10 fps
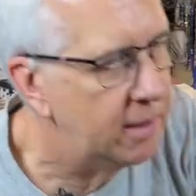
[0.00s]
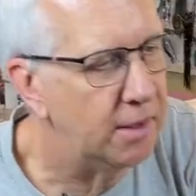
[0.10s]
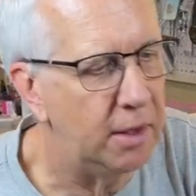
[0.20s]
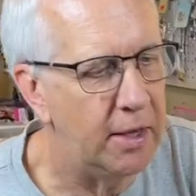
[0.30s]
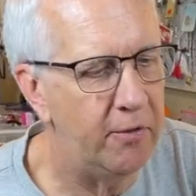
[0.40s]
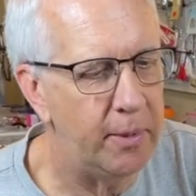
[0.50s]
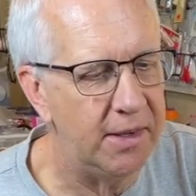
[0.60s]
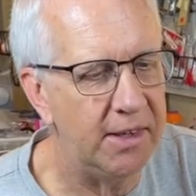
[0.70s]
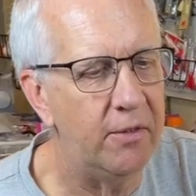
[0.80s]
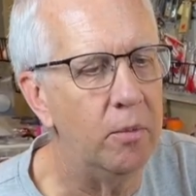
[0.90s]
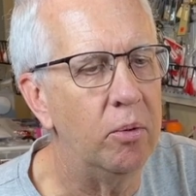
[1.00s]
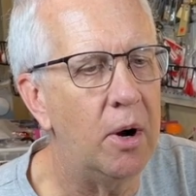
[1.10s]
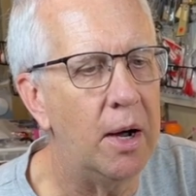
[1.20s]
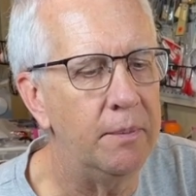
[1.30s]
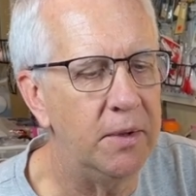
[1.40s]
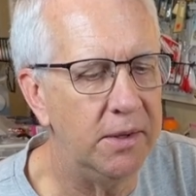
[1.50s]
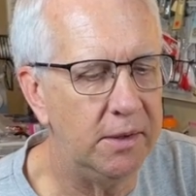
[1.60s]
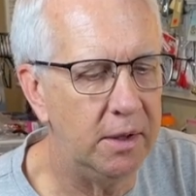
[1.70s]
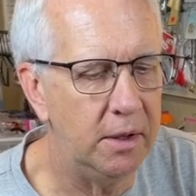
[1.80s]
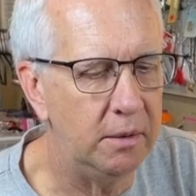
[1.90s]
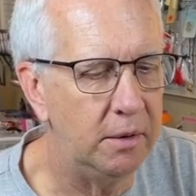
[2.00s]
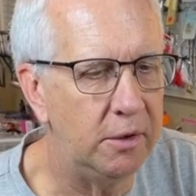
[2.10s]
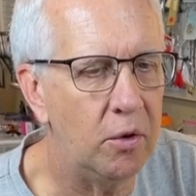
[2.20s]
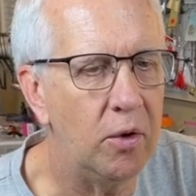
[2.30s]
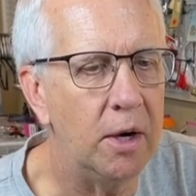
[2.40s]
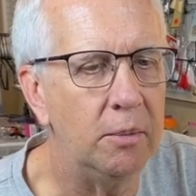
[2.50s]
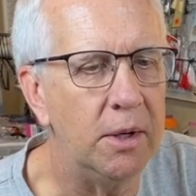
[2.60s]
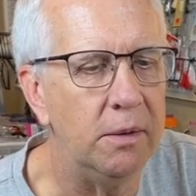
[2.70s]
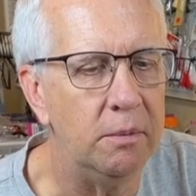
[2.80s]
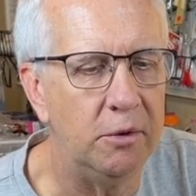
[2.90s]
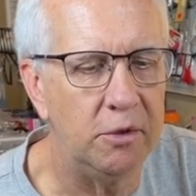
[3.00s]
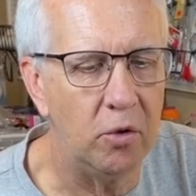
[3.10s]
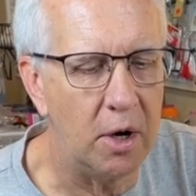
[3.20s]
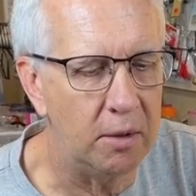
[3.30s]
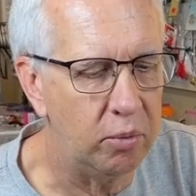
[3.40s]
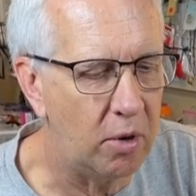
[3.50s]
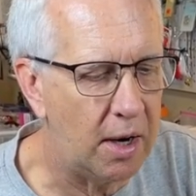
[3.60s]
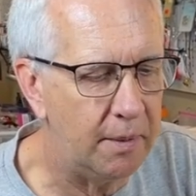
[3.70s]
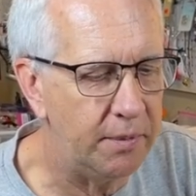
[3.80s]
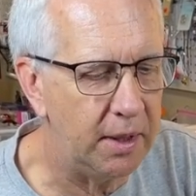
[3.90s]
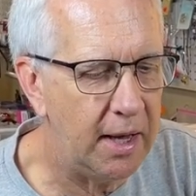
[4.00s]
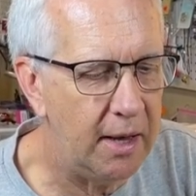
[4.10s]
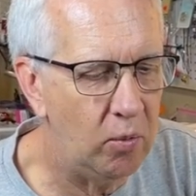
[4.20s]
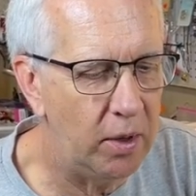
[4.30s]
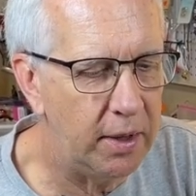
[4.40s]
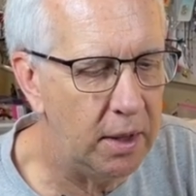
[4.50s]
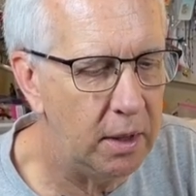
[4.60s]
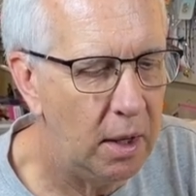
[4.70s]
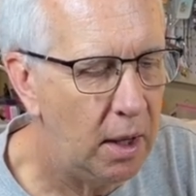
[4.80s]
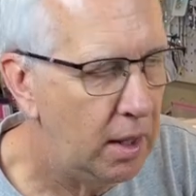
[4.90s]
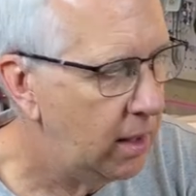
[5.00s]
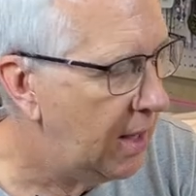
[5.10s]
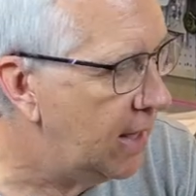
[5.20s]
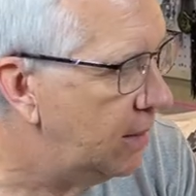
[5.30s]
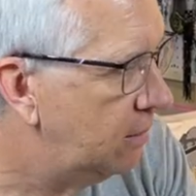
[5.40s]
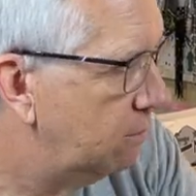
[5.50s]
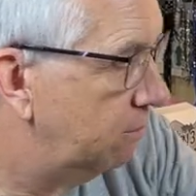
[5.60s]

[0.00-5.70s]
it's an 11 by 7 prop. This is an incredibly strong prop that came with it. And